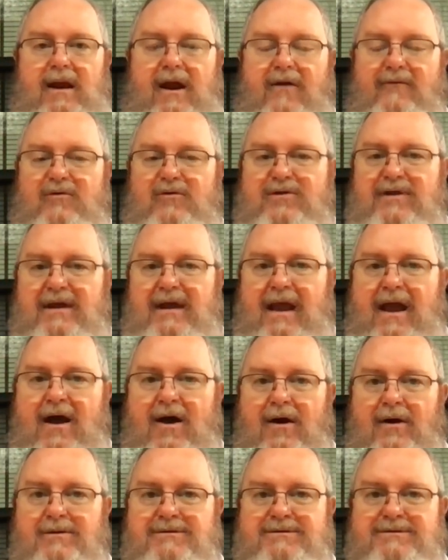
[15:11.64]
Everything
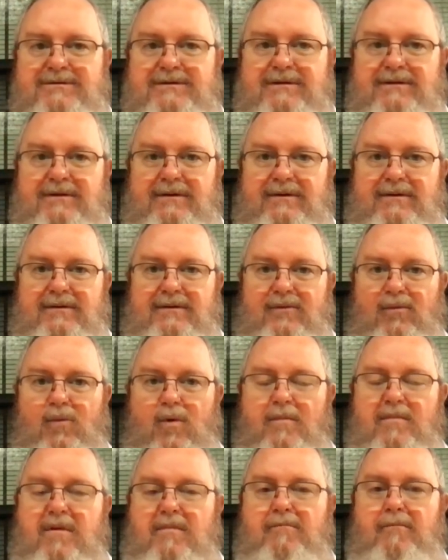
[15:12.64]
else
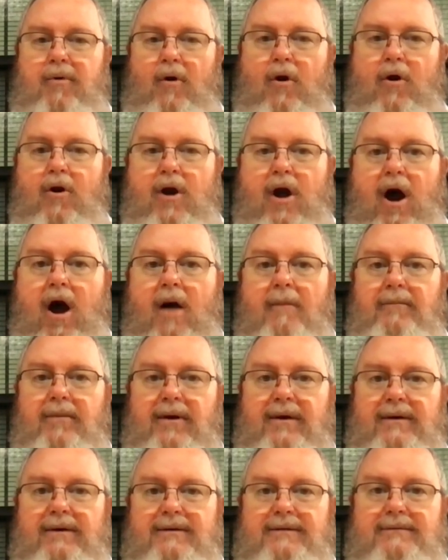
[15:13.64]
will be burned up
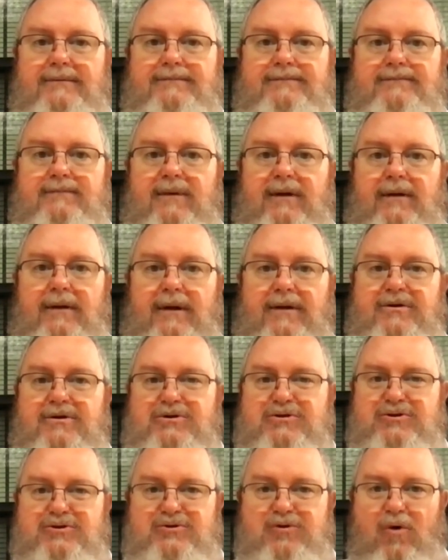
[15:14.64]
and
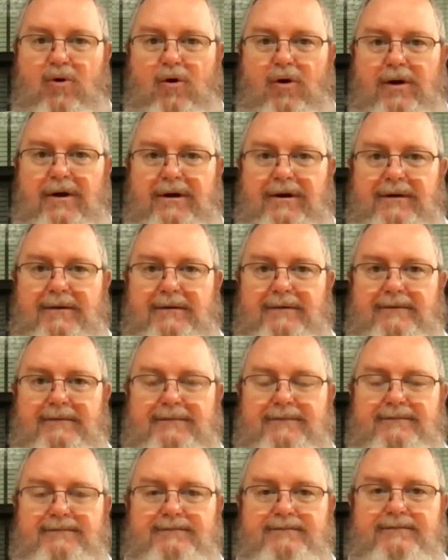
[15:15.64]
destroyed.
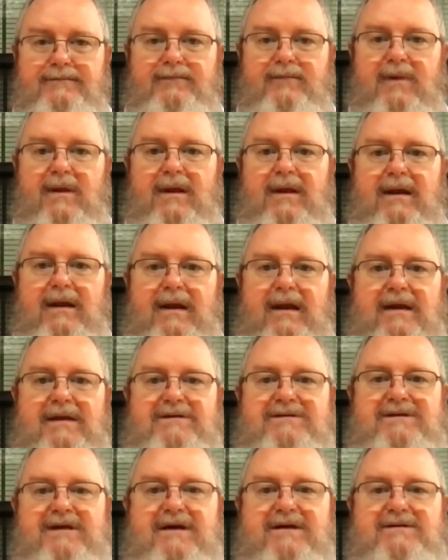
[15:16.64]
And
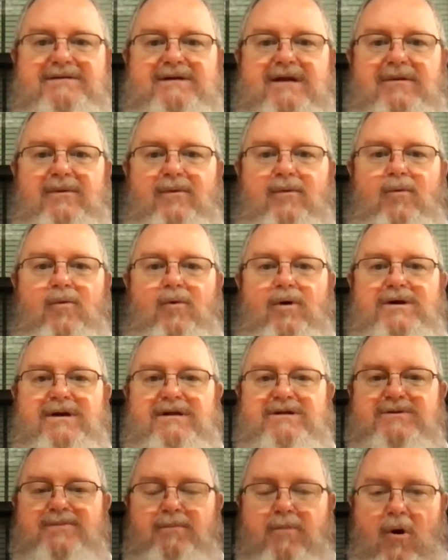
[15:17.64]
he says that when
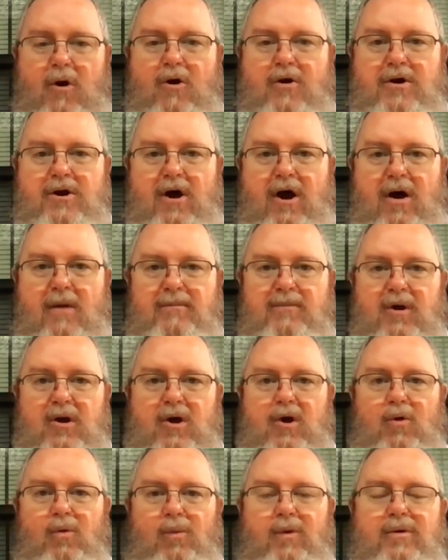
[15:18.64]
it's burned up,
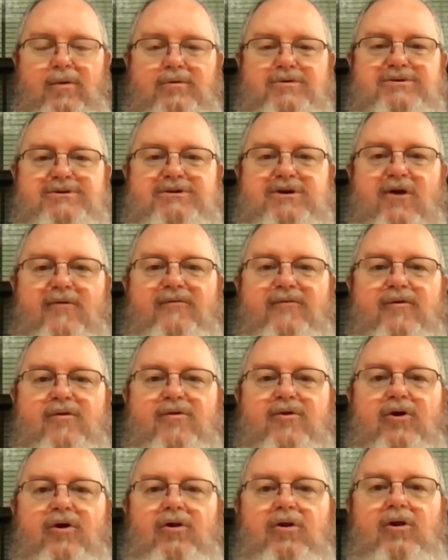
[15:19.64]
we will suffer
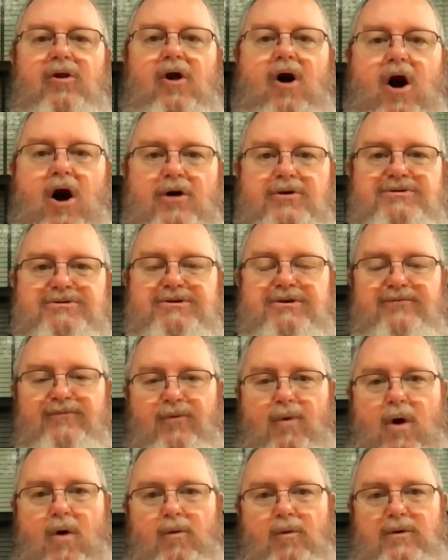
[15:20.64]
the loss of
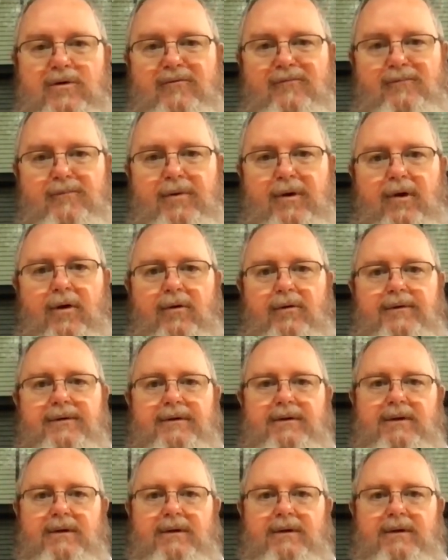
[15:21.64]
what we've built.